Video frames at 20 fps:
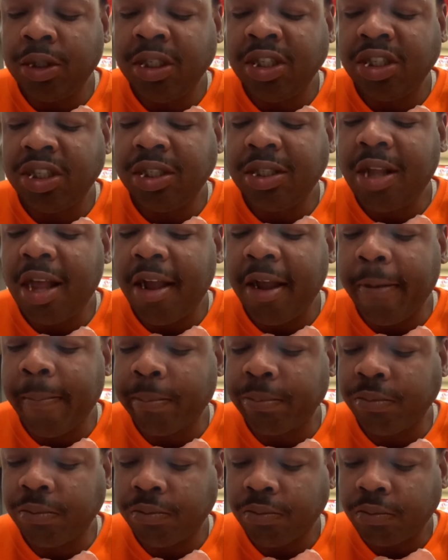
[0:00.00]
just like
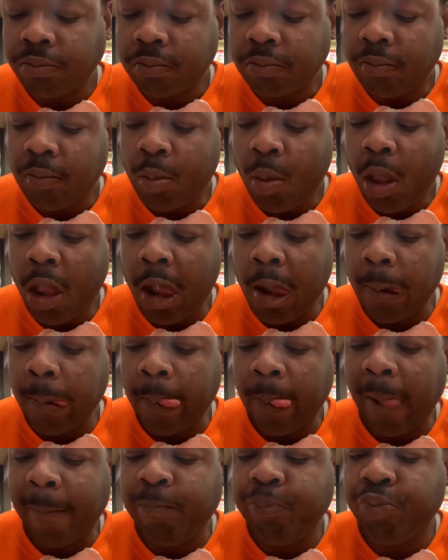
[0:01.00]

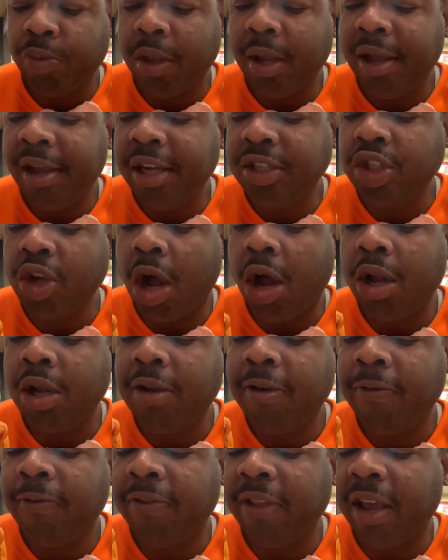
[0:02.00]
it hits all
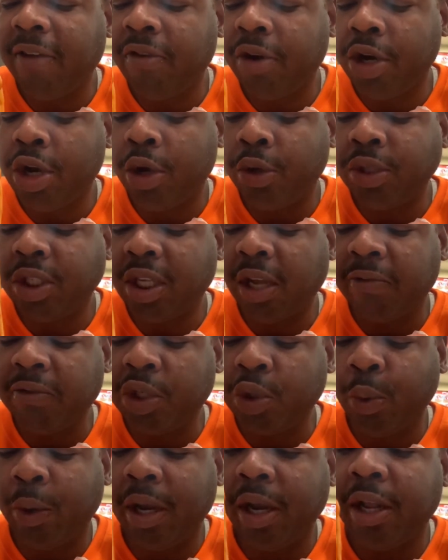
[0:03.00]
the flavor notes of
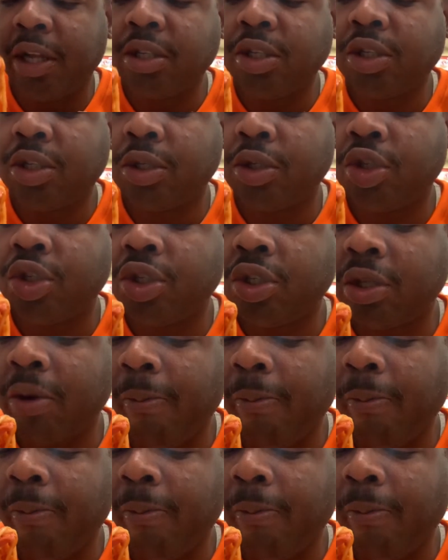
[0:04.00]
sweetness, just